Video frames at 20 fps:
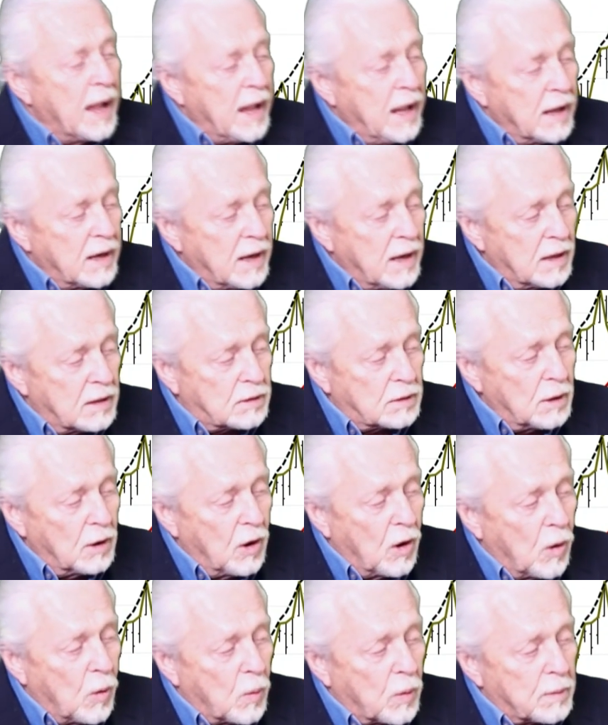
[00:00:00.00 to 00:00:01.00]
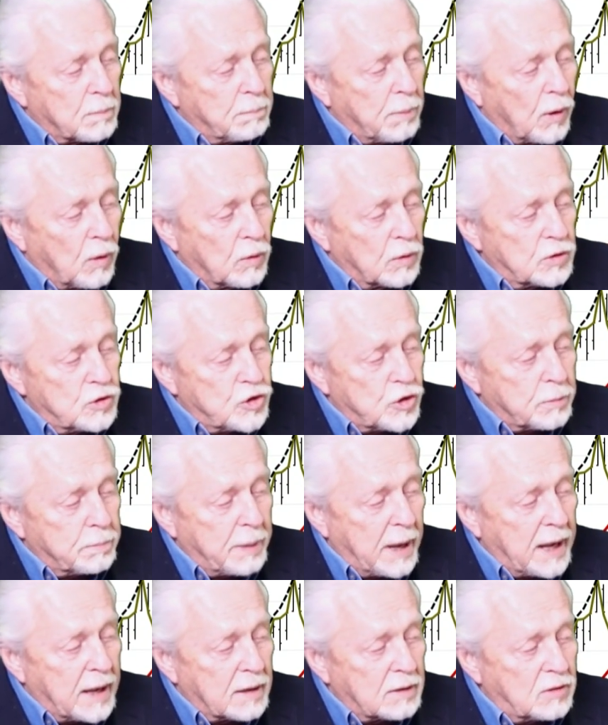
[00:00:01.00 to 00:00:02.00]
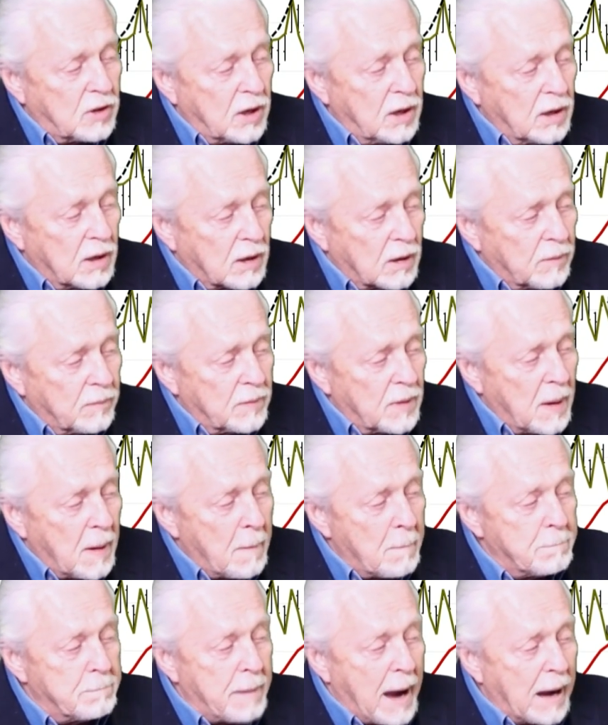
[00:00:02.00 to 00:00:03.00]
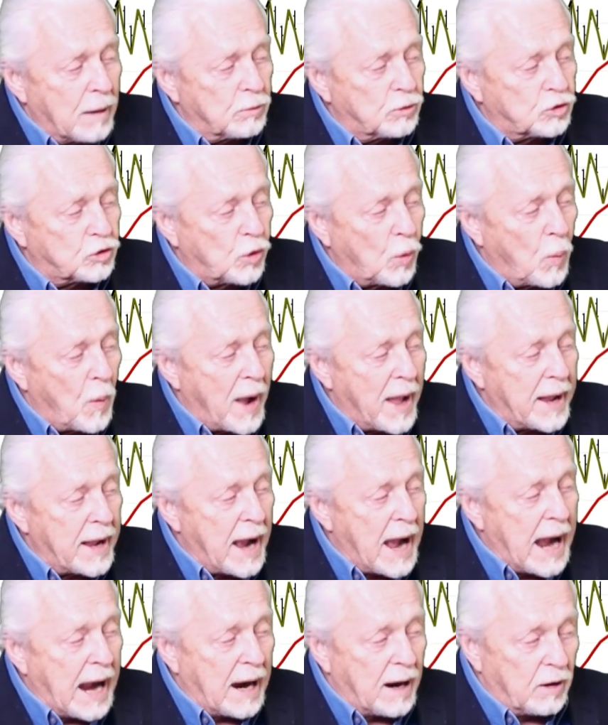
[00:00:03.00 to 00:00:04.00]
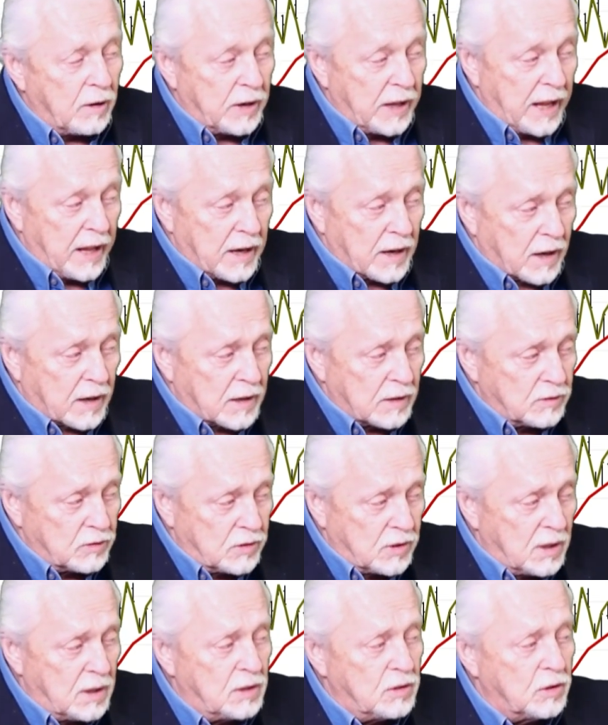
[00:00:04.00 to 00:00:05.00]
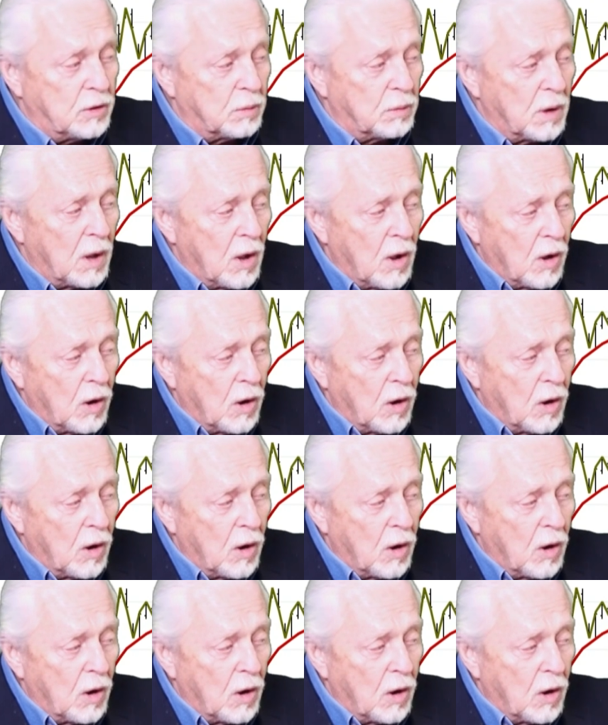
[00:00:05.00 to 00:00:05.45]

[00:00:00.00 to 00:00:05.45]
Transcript: It hit the lower Bollinger Band here, bounced away hard in a continued